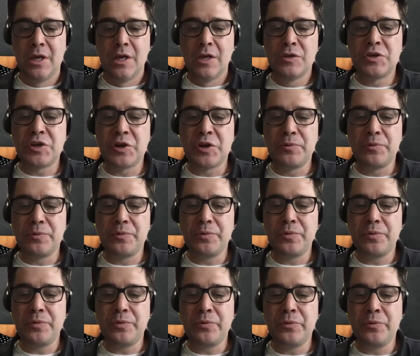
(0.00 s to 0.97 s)
So
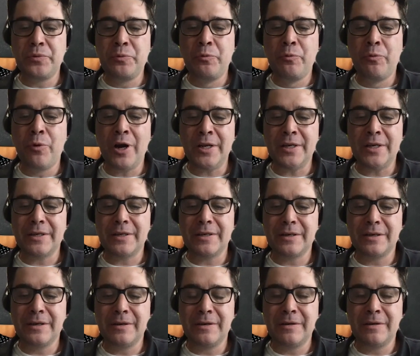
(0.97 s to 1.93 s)
what
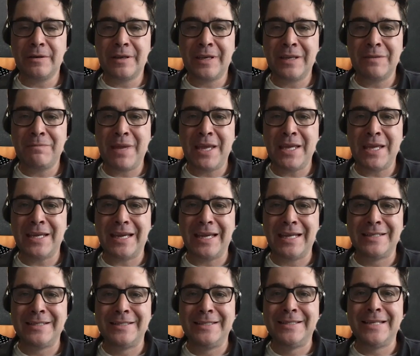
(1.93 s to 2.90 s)
can make a
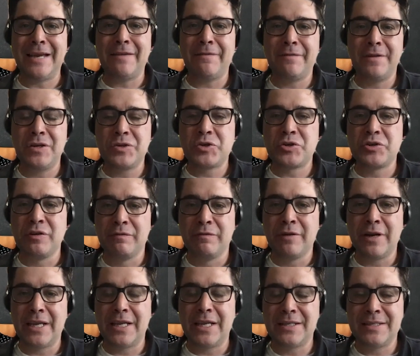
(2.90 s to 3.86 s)
definition of
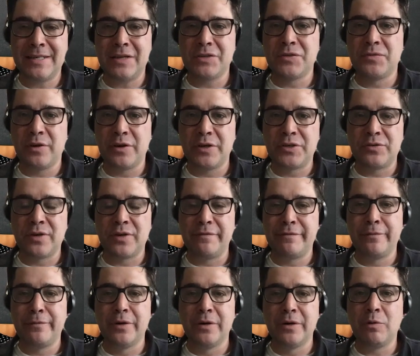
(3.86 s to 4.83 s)
ready? It sounds very
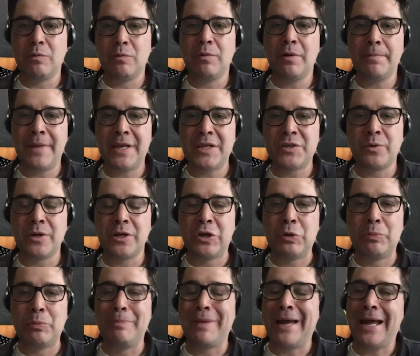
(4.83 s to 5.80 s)
straightforward, but what makes one
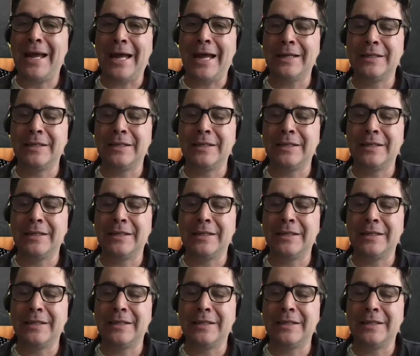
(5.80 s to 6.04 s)
go bad?